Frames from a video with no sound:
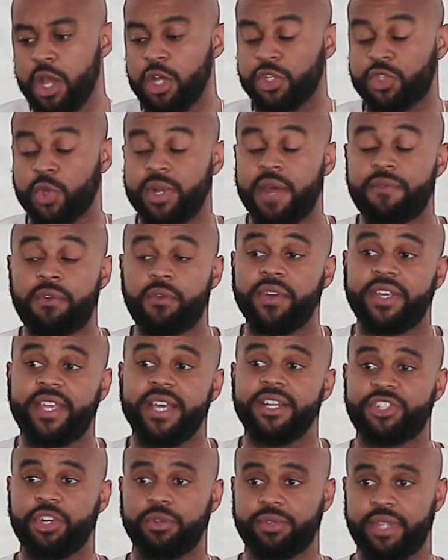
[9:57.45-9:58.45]
So never
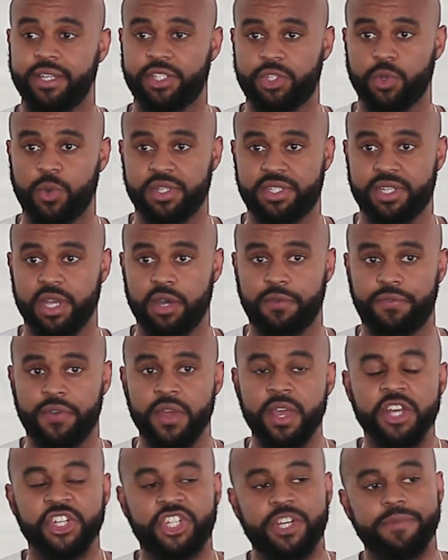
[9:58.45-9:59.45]
again she'll think to
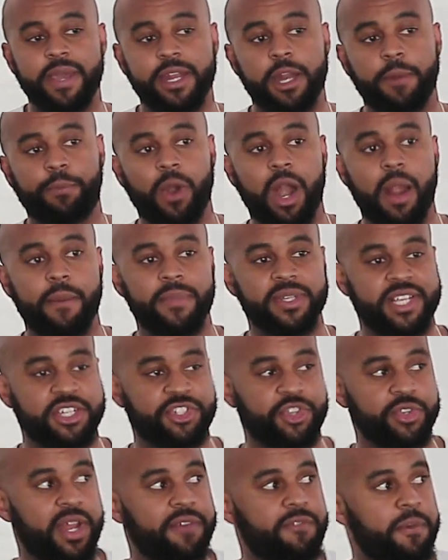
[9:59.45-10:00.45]
herself. She made a promise that
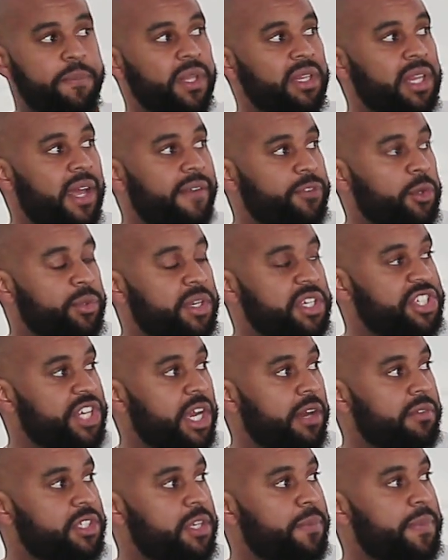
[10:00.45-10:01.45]
she'll never be left on the
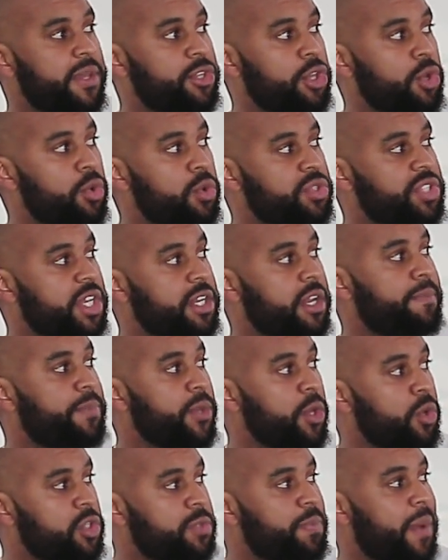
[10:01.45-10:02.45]
shelf to be used and
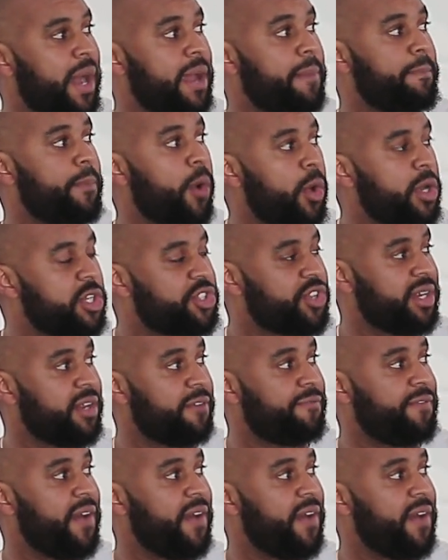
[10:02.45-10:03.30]
abused by a boy trying to